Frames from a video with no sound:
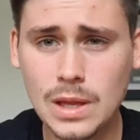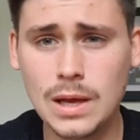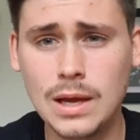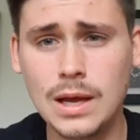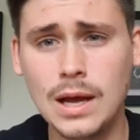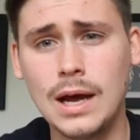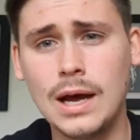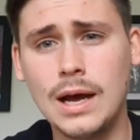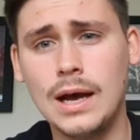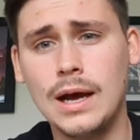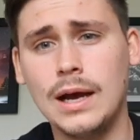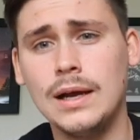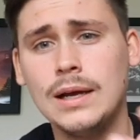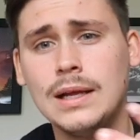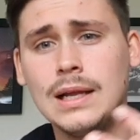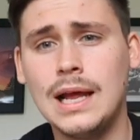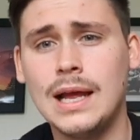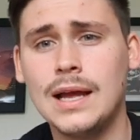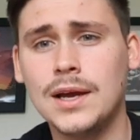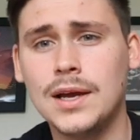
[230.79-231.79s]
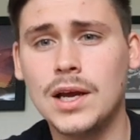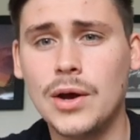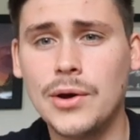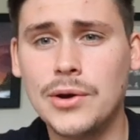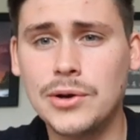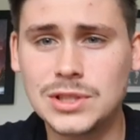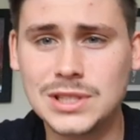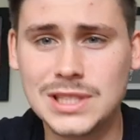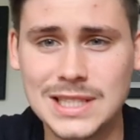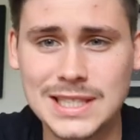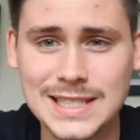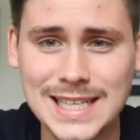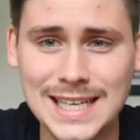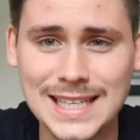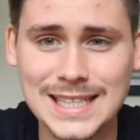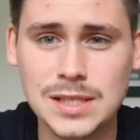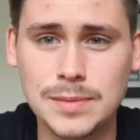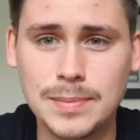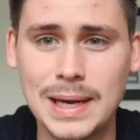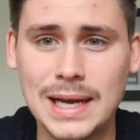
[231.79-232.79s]
Uh, going on to the
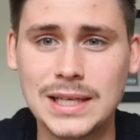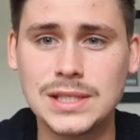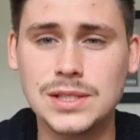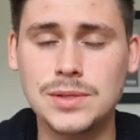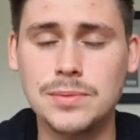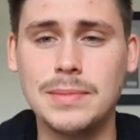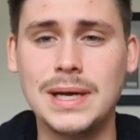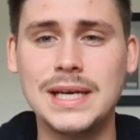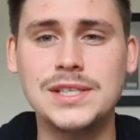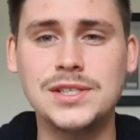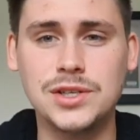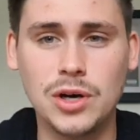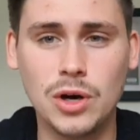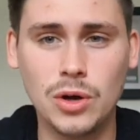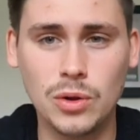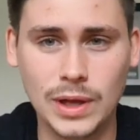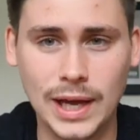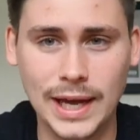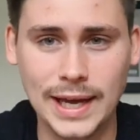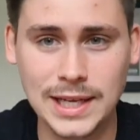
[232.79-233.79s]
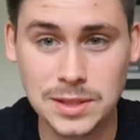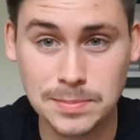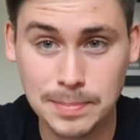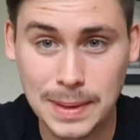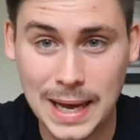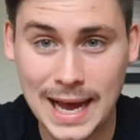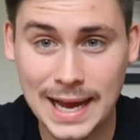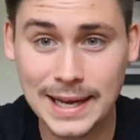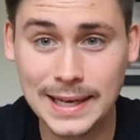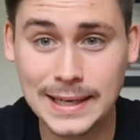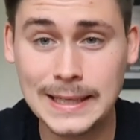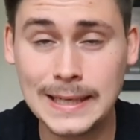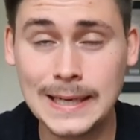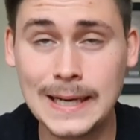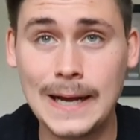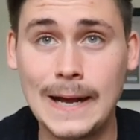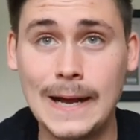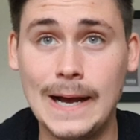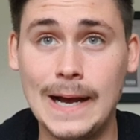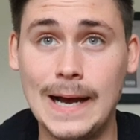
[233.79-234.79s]
centre backs, Mason Holgate is back.
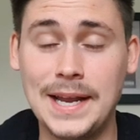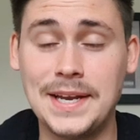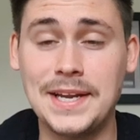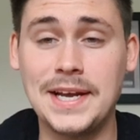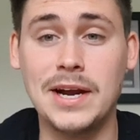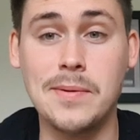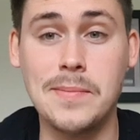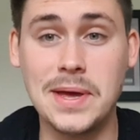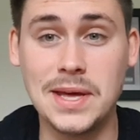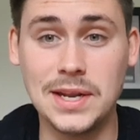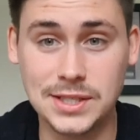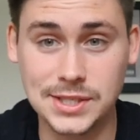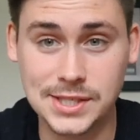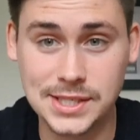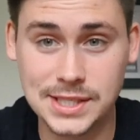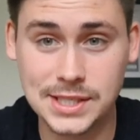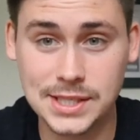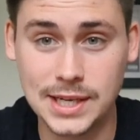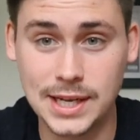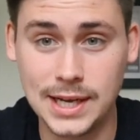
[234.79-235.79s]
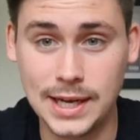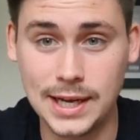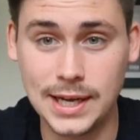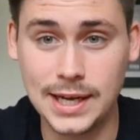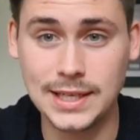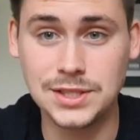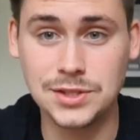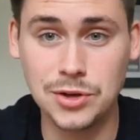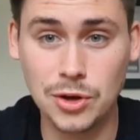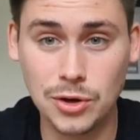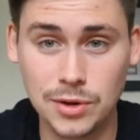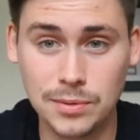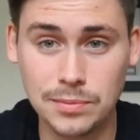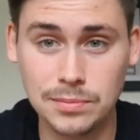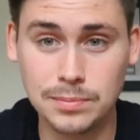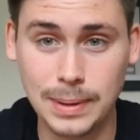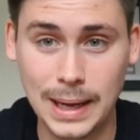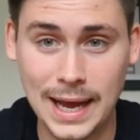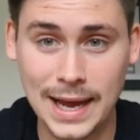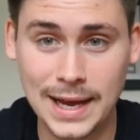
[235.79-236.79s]
Uh, and Yeri Mina is, uh, is not
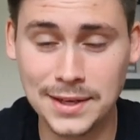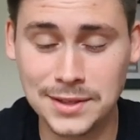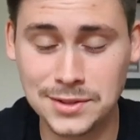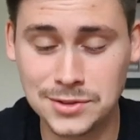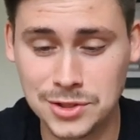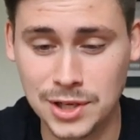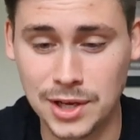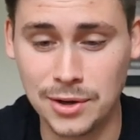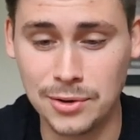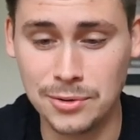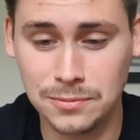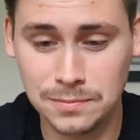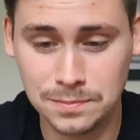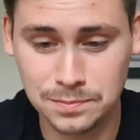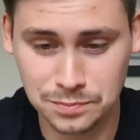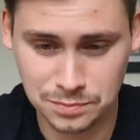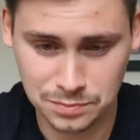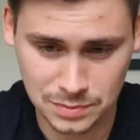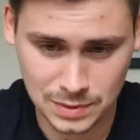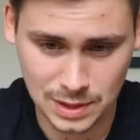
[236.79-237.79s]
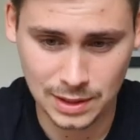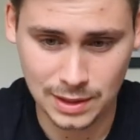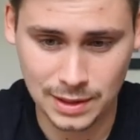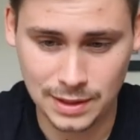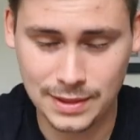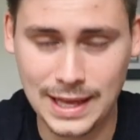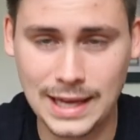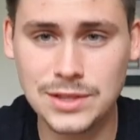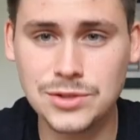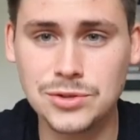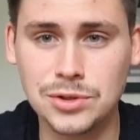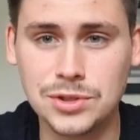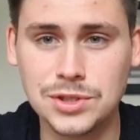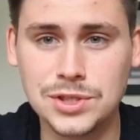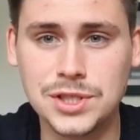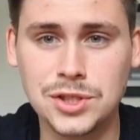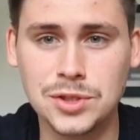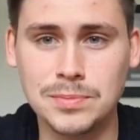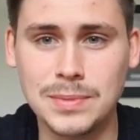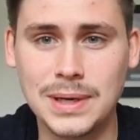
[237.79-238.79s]
back, so that sort of
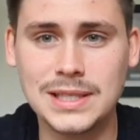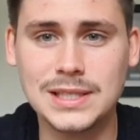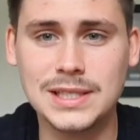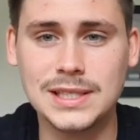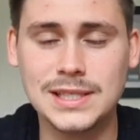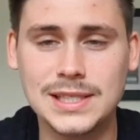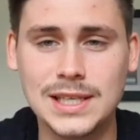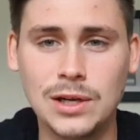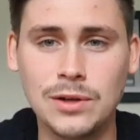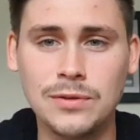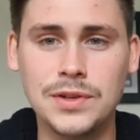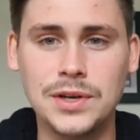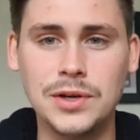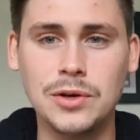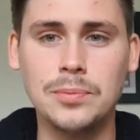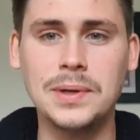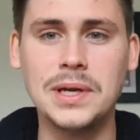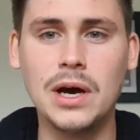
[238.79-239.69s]
decision makes itself that it'll be